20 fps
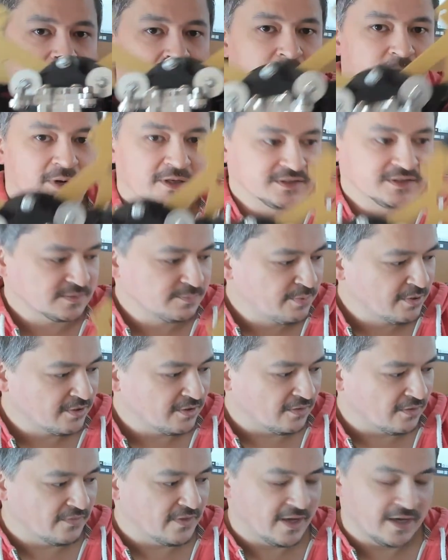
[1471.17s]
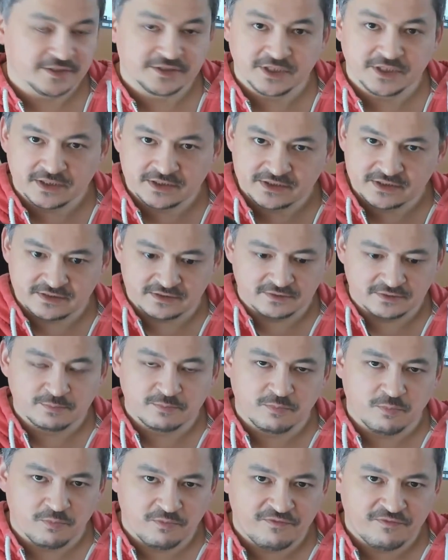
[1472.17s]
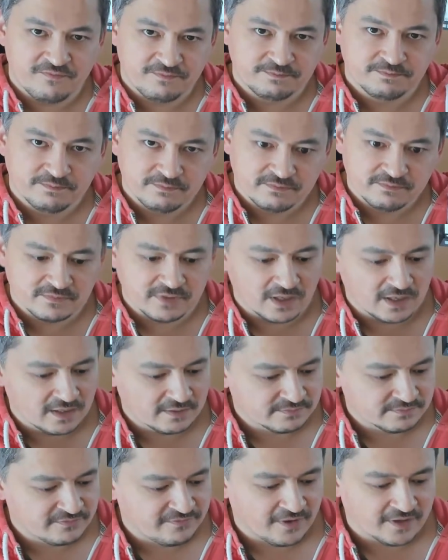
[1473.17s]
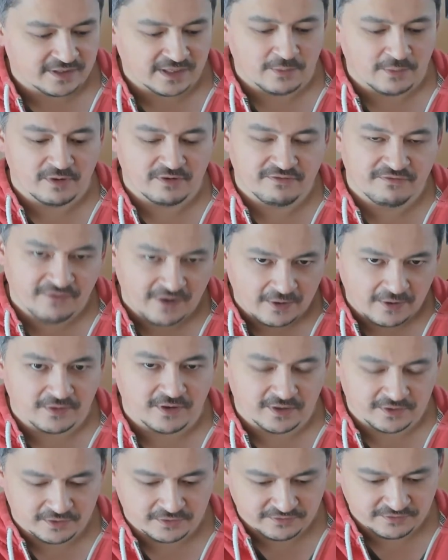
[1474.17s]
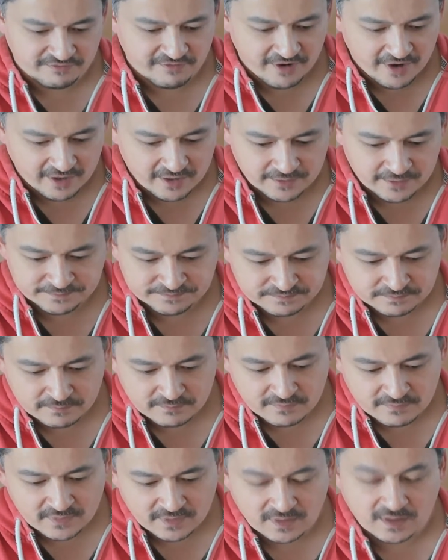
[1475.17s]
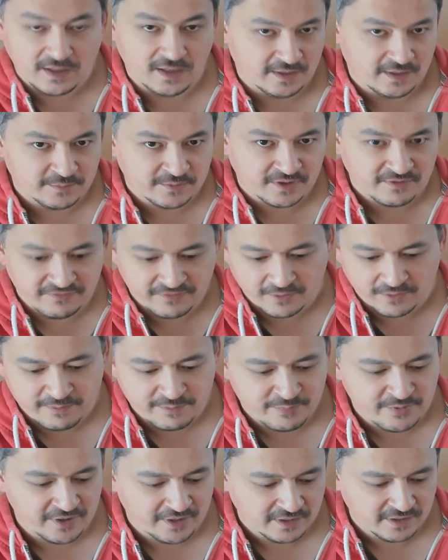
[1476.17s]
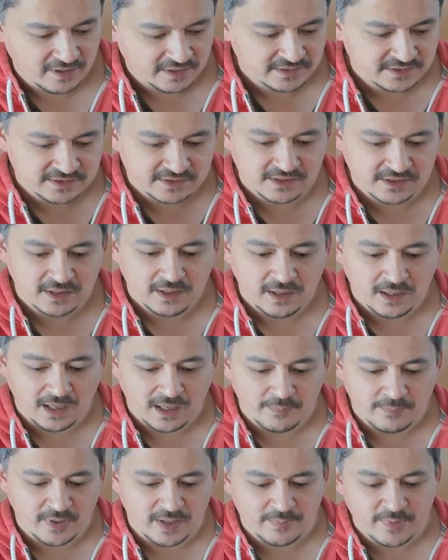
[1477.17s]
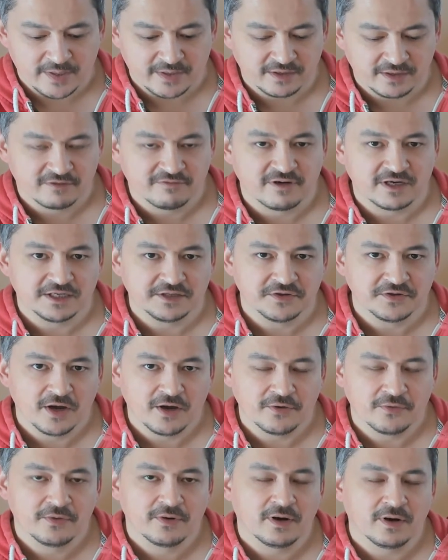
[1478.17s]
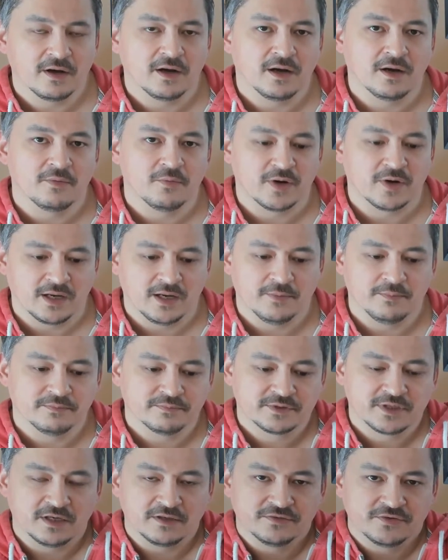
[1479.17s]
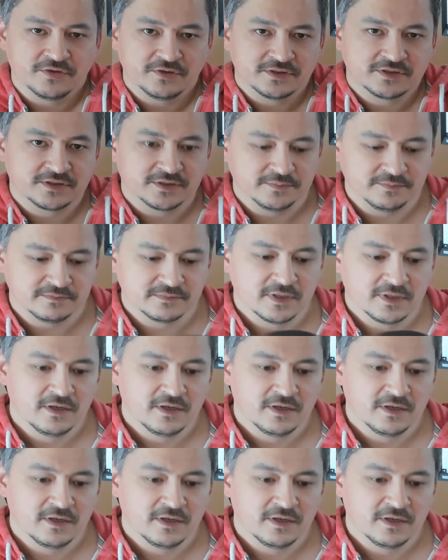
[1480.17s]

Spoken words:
but I just put it on there just to find out what it felt like on the rig, and it did feel pretty nice. But I'm only going to really know when I'm kind of doing some